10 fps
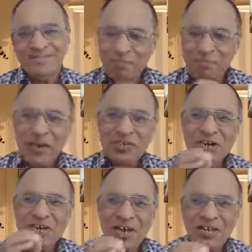The
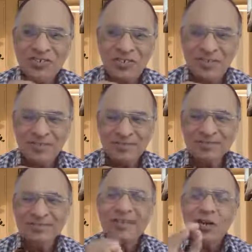patient answer,
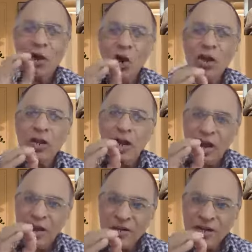"On
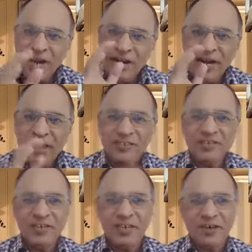alternate days,
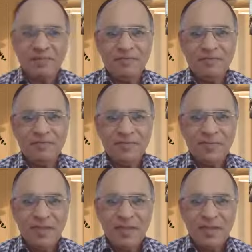sir."
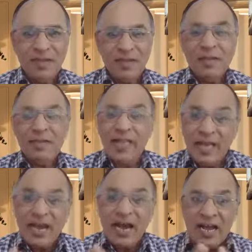
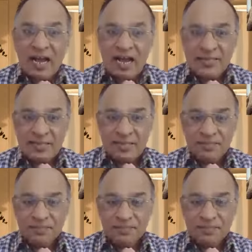Then I ask,
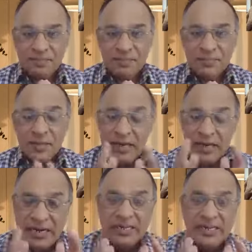
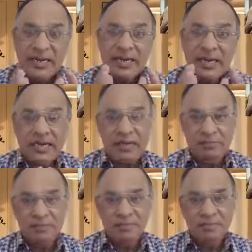"Does it
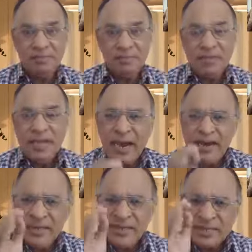come at
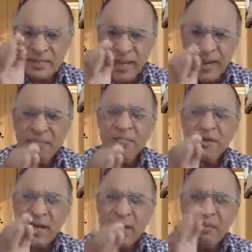the same
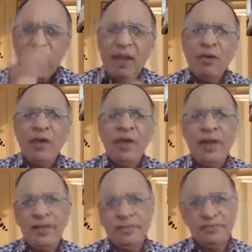time every
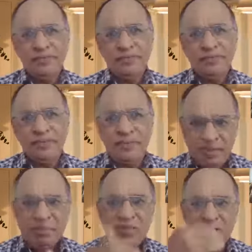day?"
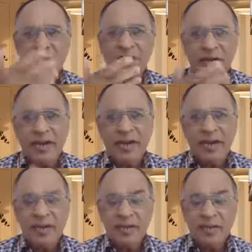That means alternate day.